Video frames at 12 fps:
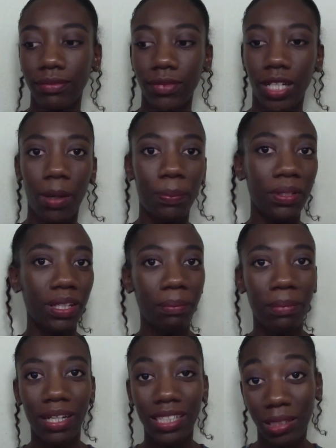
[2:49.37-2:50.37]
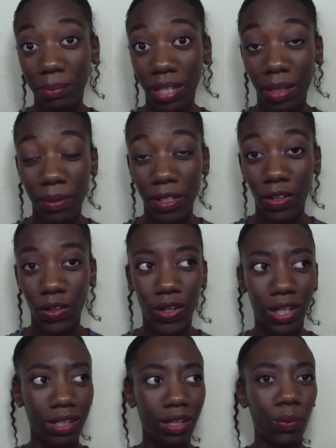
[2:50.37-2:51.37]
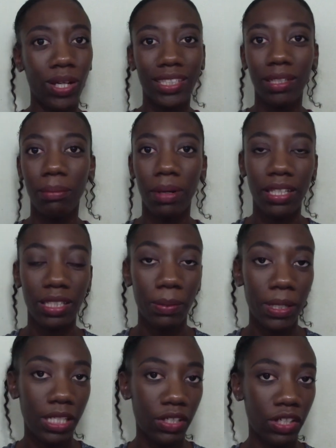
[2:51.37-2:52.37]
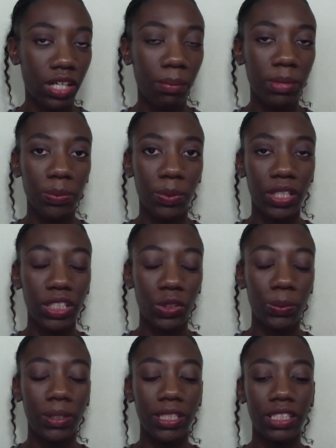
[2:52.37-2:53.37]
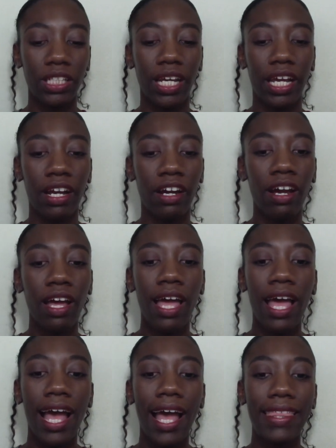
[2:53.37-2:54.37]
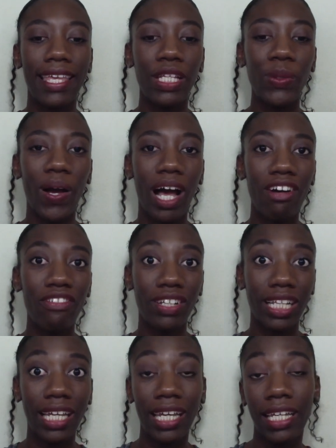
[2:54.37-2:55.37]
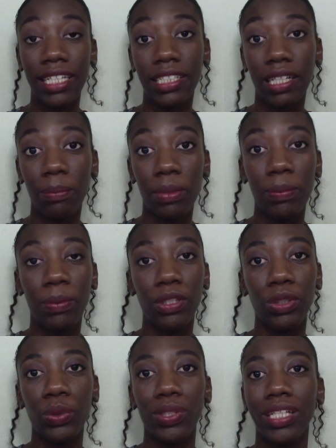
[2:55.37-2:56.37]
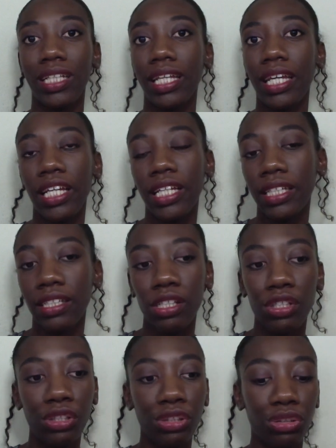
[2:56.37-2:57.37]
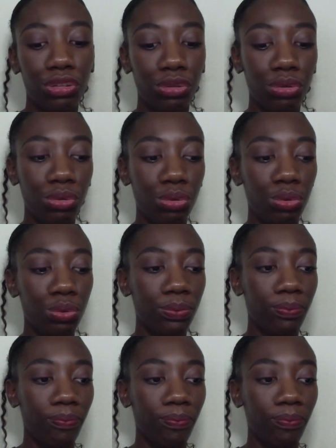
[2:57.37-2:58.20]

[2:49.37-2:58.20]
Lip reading: couple of months, maybe, or once a month, depending on how much products you put in your hair. And then you have clays. Some people use clays to